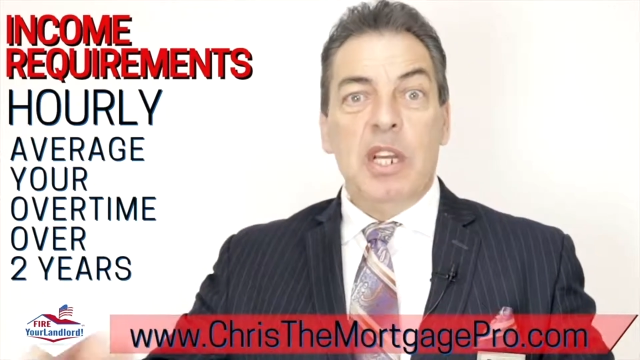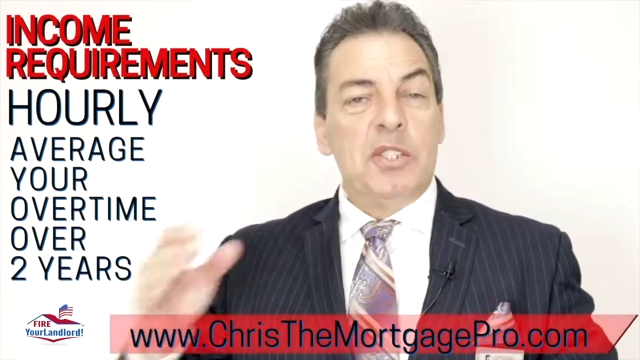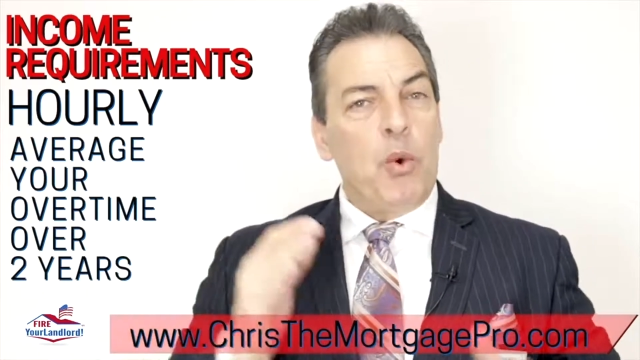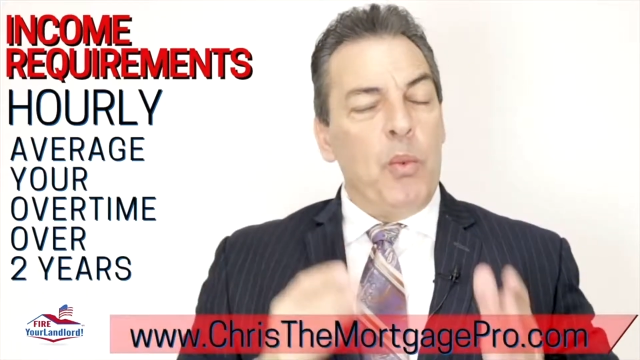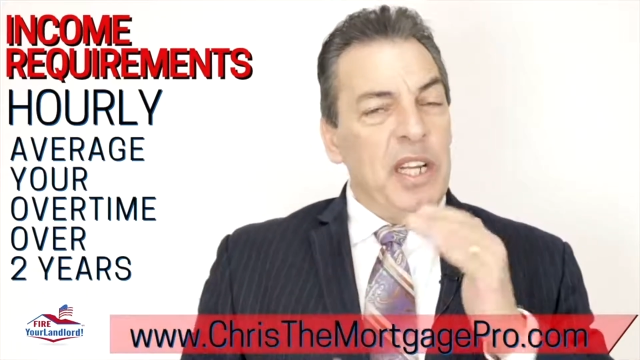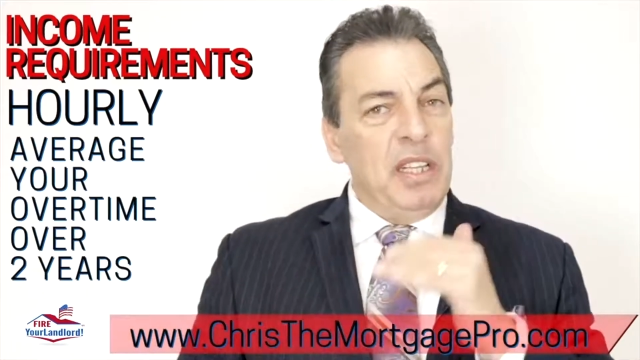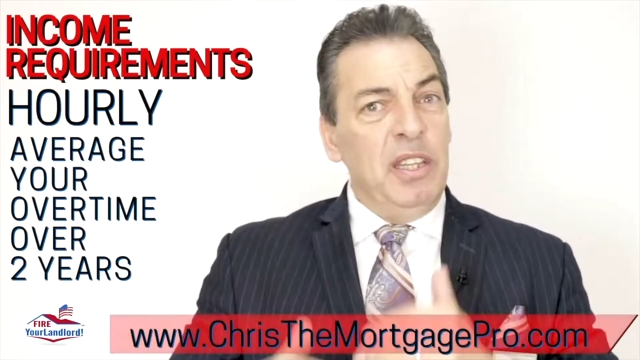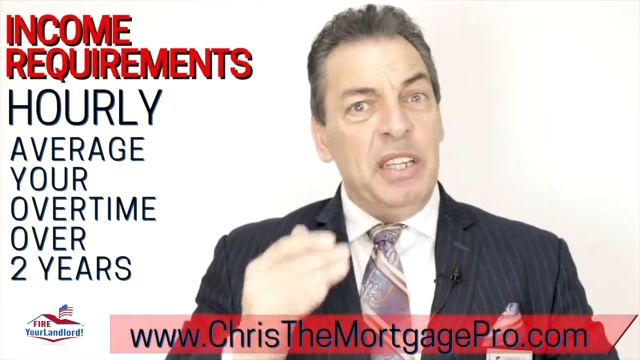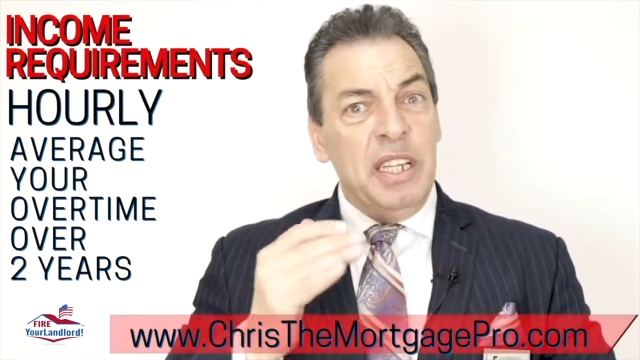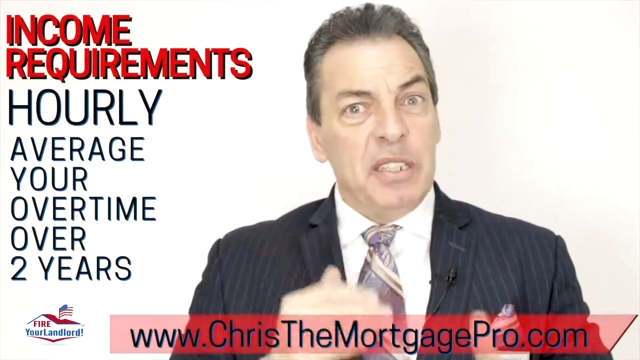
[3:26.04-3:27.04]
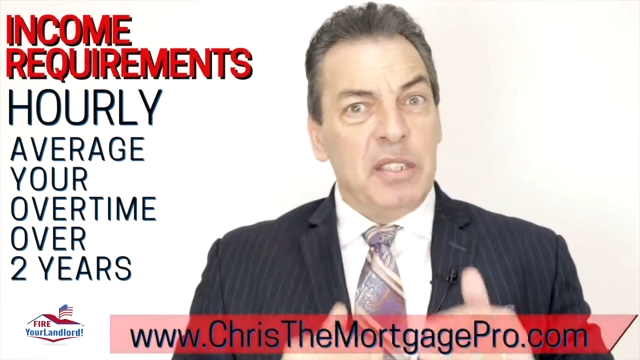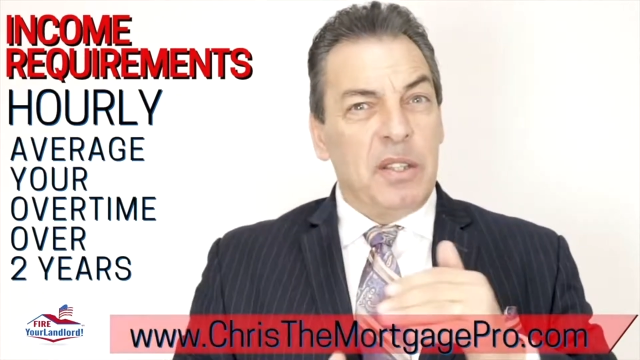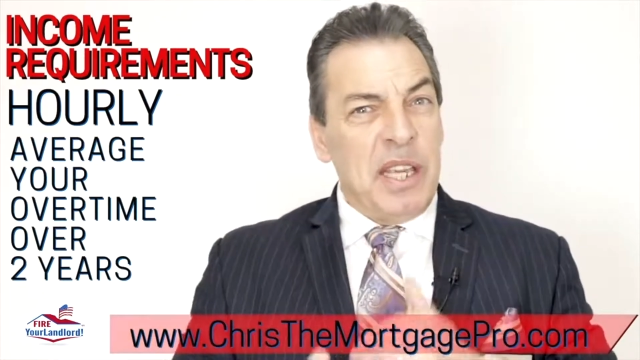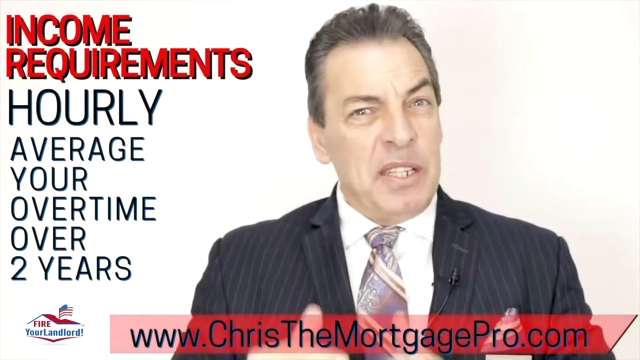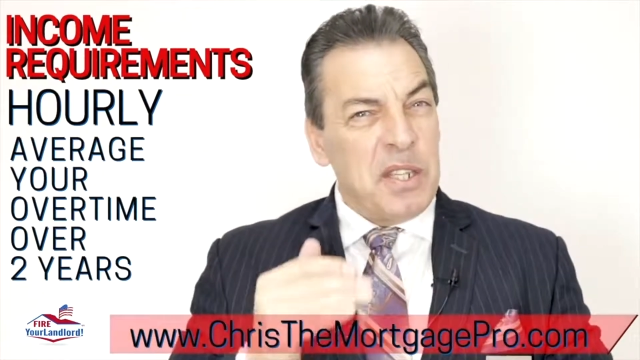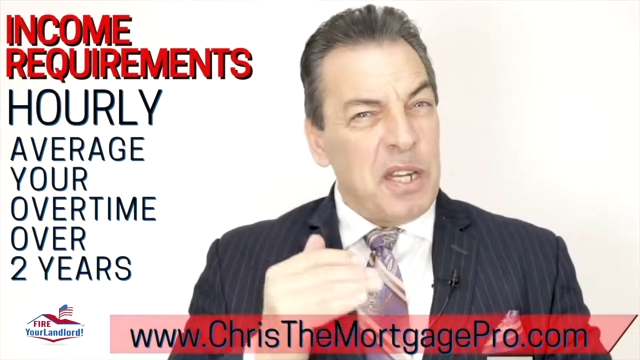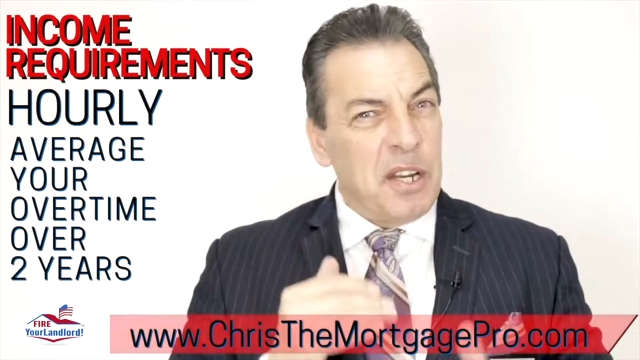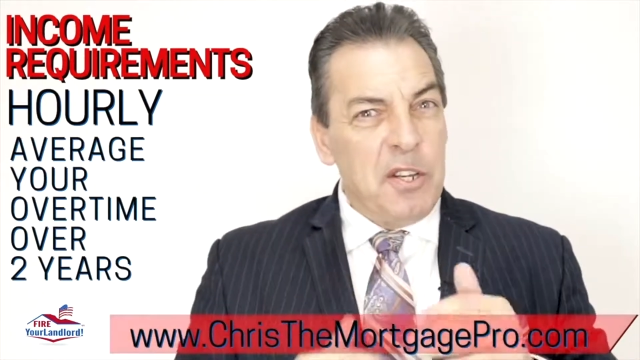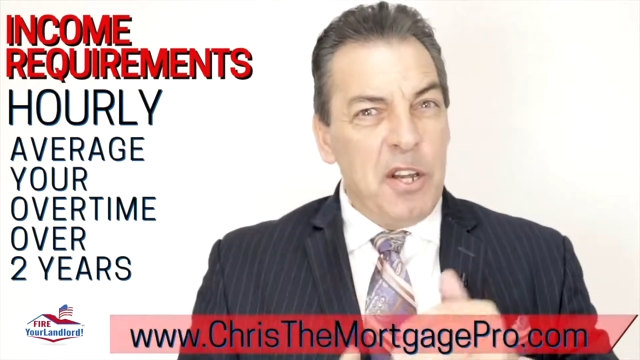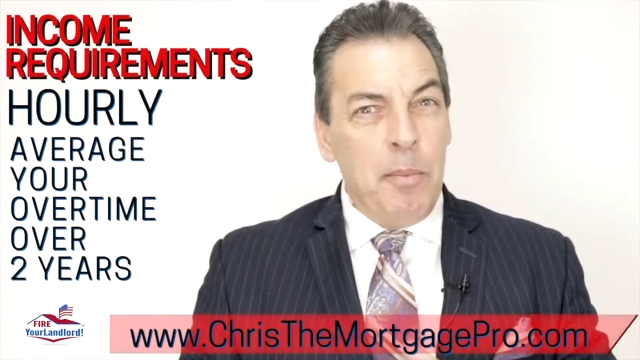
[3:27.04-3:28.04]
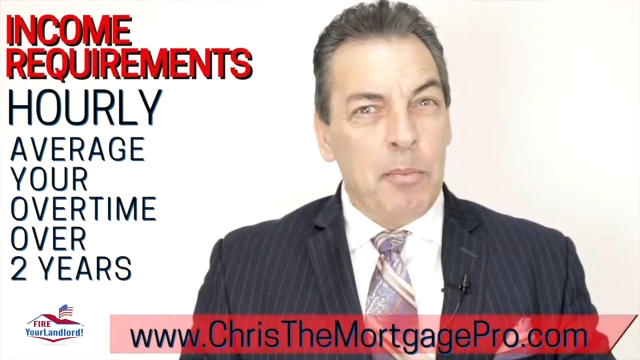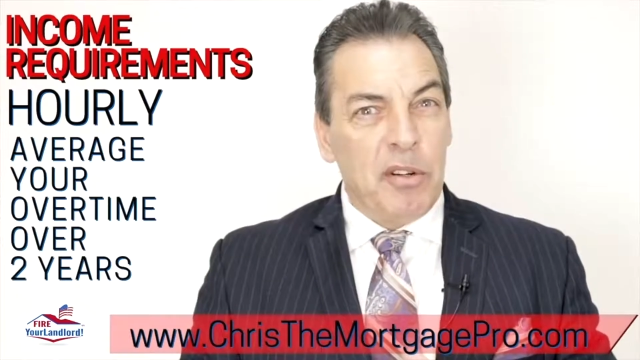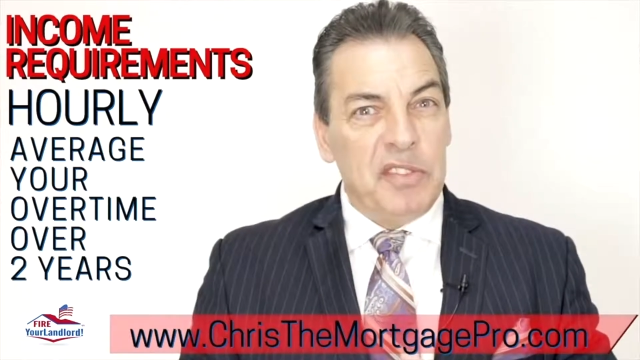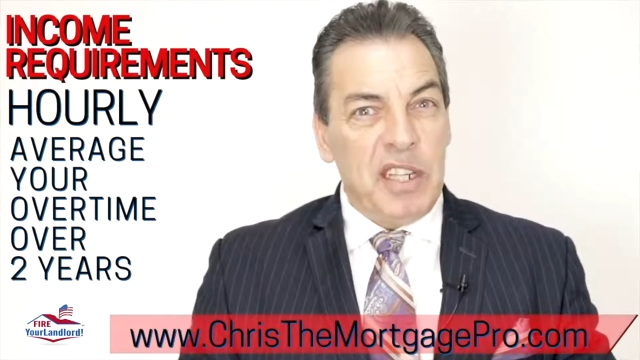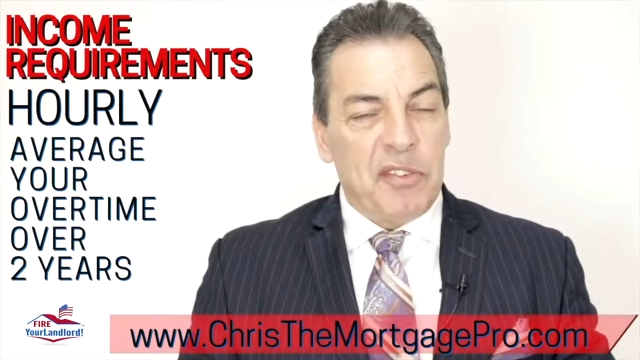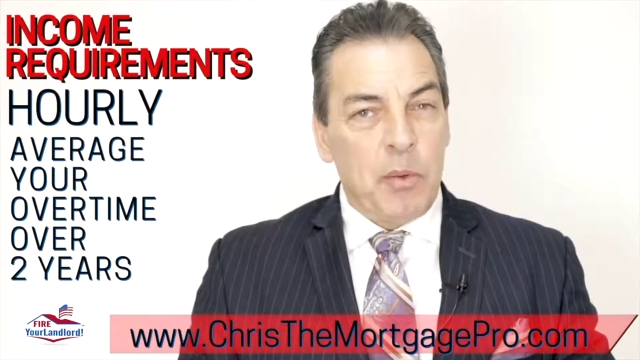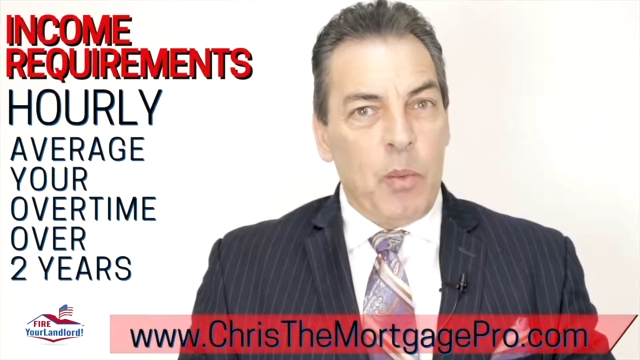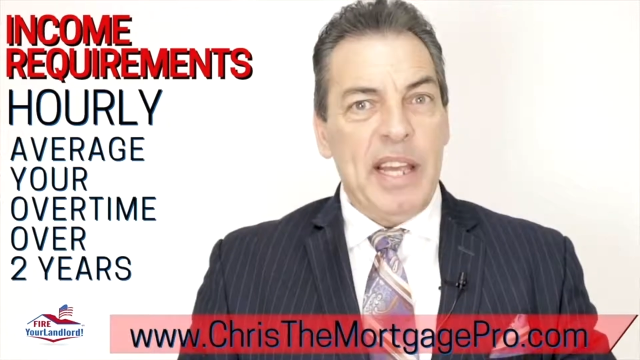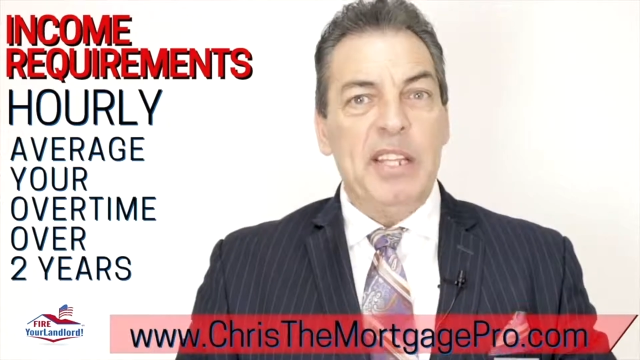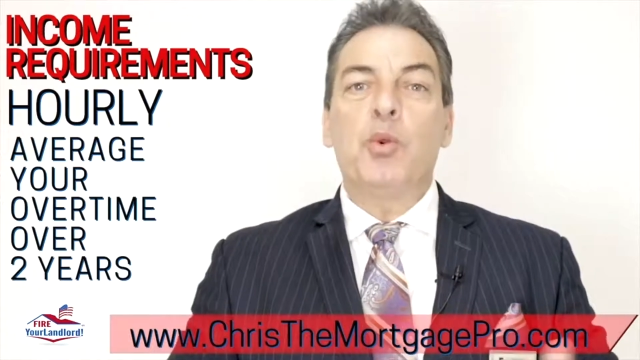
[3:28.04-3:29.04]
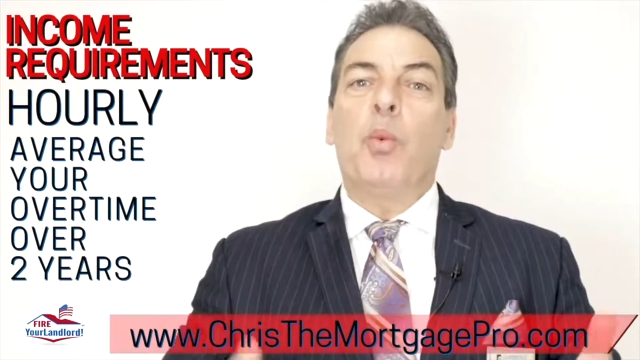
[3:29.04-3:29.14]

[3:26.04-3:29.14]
So we're going to look at things in a number of different ways.